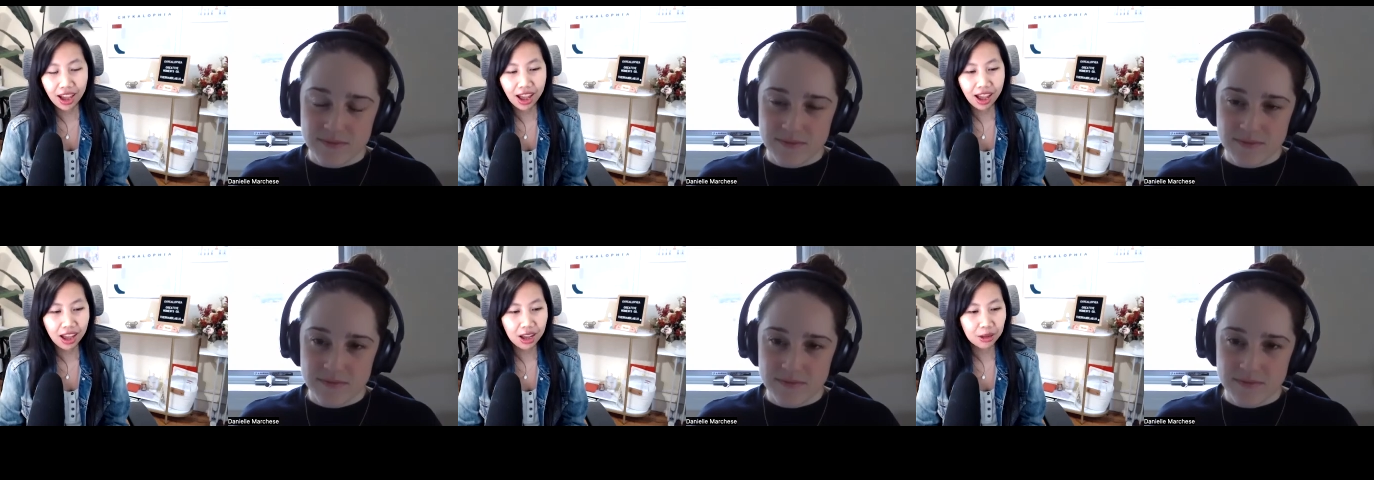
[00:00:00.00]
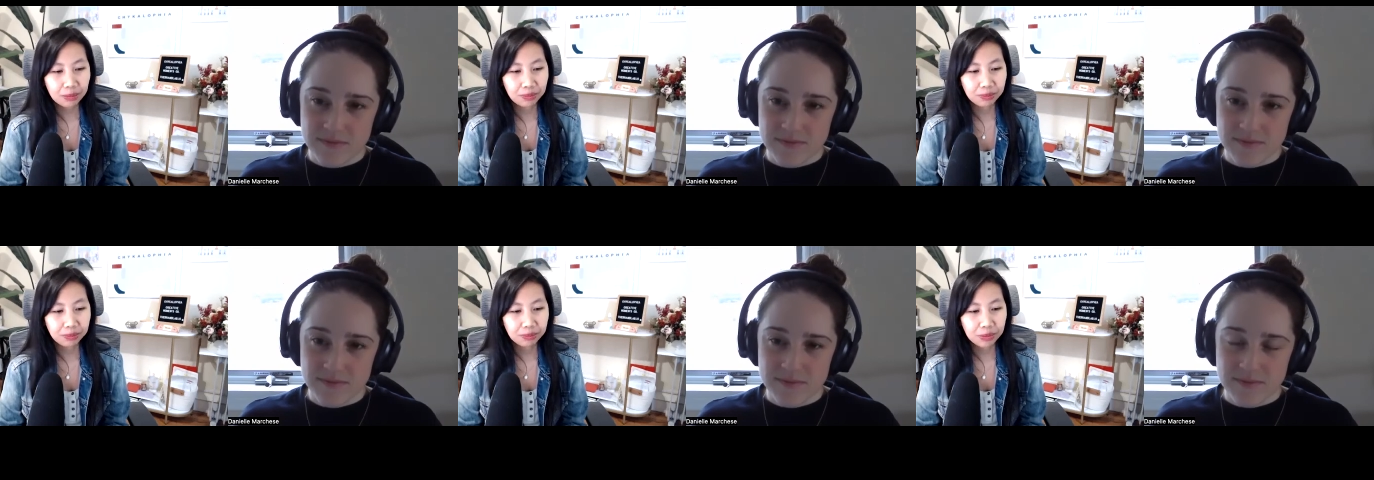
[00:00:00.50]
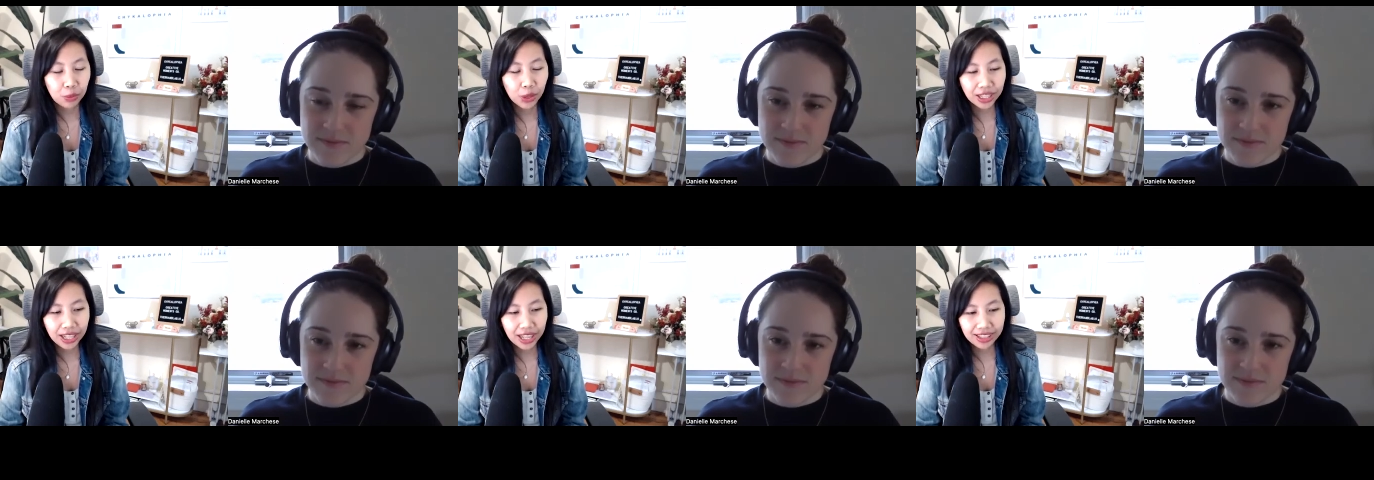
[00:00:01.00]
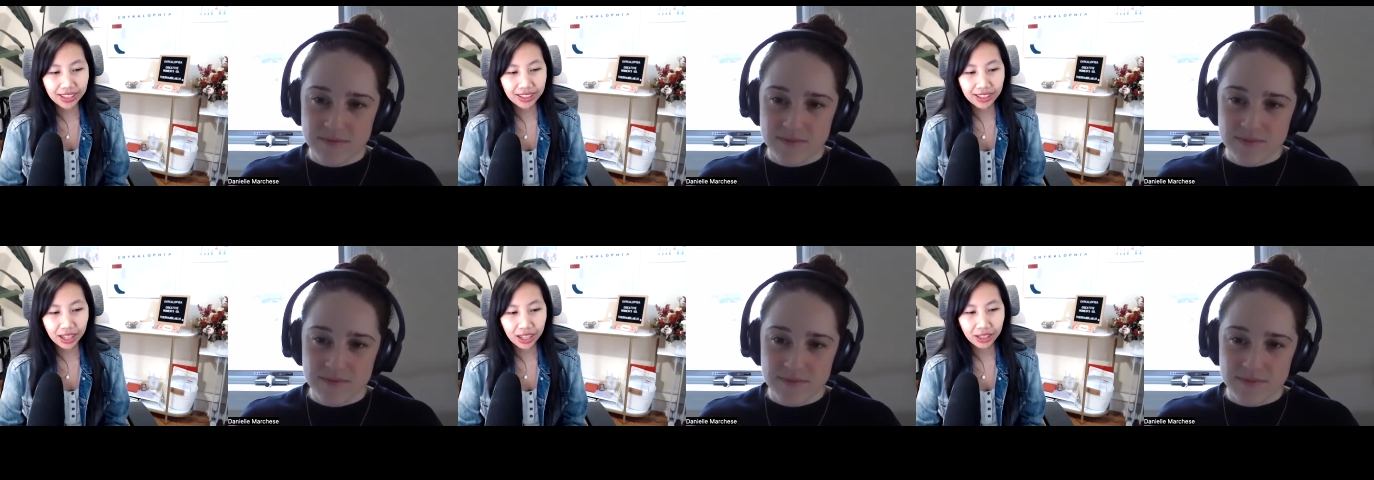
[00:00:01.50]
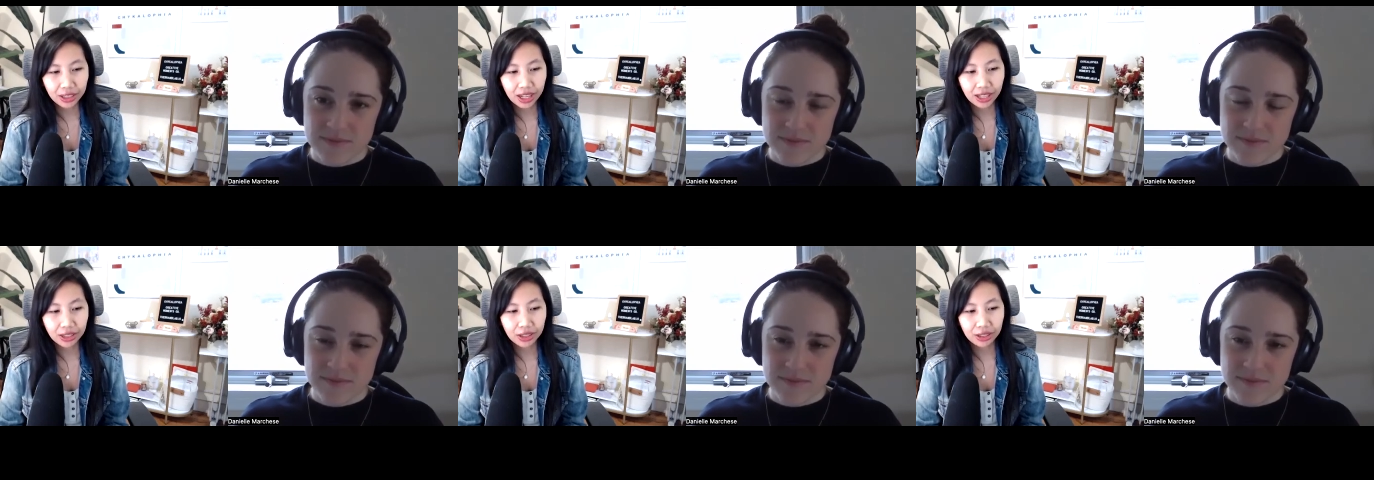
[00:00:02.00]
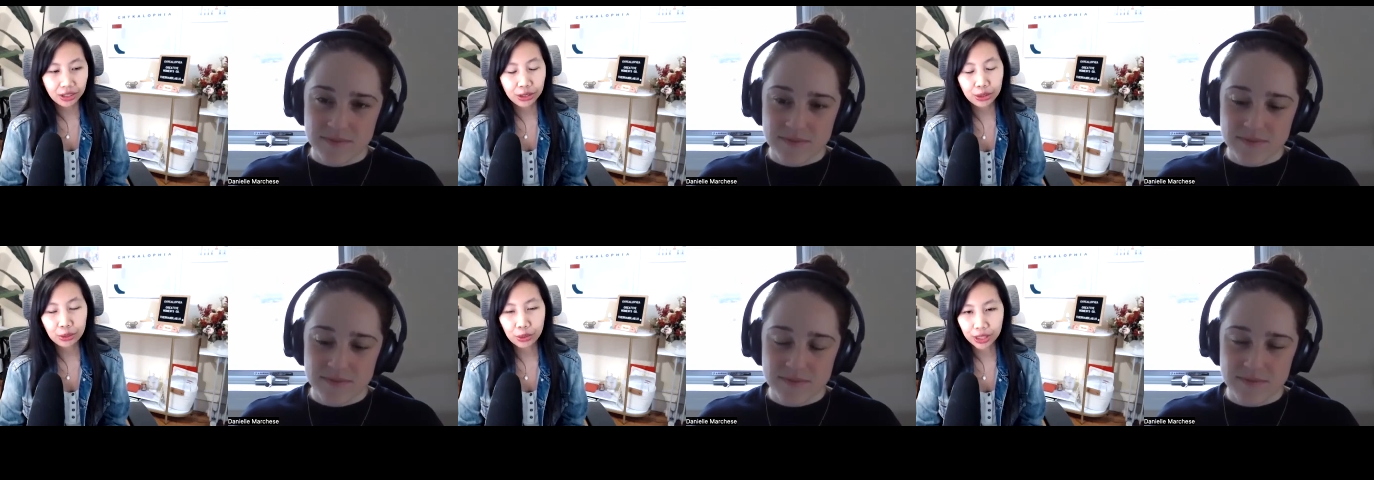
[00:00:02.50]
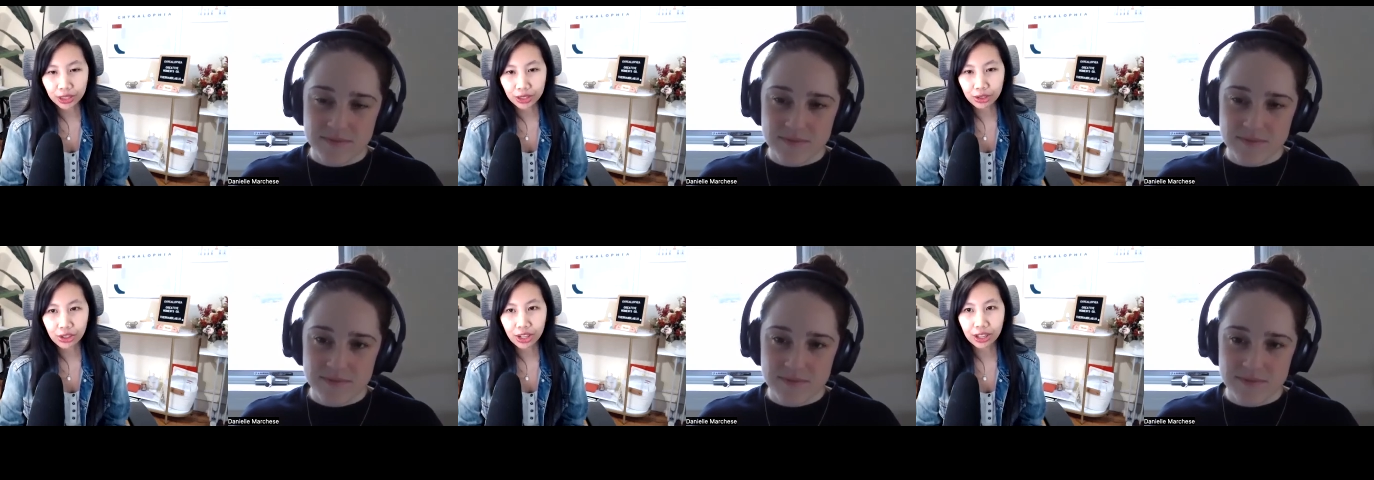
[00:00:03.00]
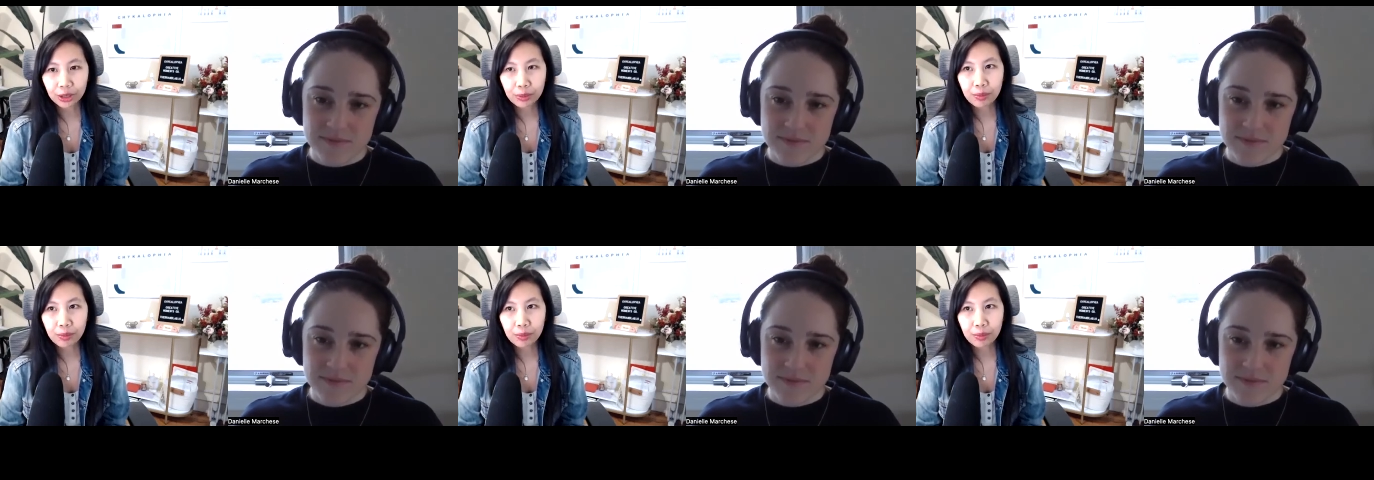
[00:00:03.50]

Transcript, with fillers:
Speaker 1: Um, one last thing that I, I do wanted to share